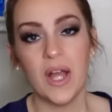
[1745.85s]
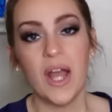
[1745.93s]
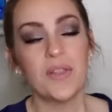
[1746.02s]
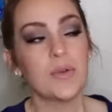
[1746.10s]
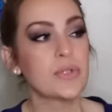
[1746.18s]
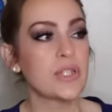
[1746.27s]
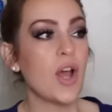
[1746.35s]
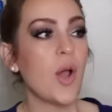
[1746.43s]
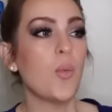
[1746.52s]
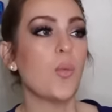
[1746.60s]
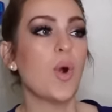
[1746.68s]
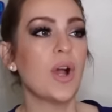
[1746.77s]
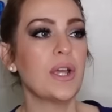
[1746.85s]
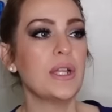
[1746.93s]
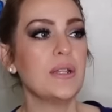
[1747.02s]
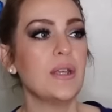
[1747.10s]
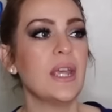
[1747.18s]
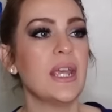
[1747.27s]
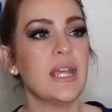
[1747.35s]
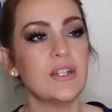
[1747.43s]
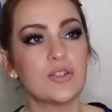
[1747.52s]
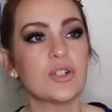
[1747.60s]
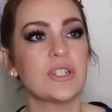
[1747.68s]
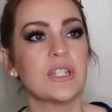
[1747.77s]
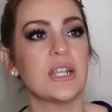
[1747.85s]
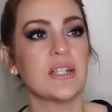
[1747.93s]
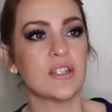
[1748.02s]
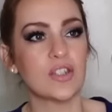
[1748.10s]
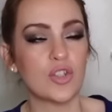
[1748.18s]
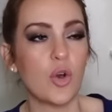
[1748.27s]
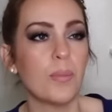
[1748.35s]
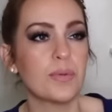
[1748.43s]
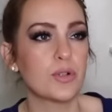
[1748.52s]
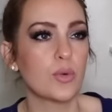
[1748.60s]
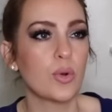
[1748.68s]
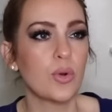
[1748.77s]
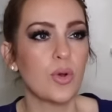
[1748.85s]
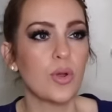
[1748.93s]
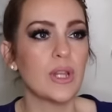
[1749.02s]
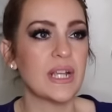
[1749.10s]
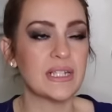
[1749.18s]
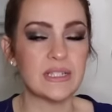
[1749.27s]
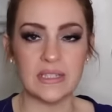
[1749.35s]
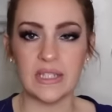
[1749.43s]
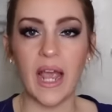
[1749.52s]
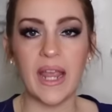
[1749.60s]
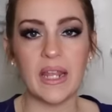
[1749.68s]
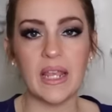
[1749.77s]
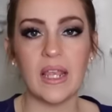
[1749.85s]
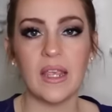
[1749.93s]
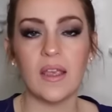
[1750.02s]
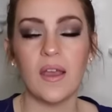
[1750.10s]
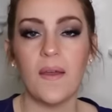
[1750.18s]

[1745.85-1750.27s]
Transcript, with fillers: There was not one interesting, sculptural, exciting,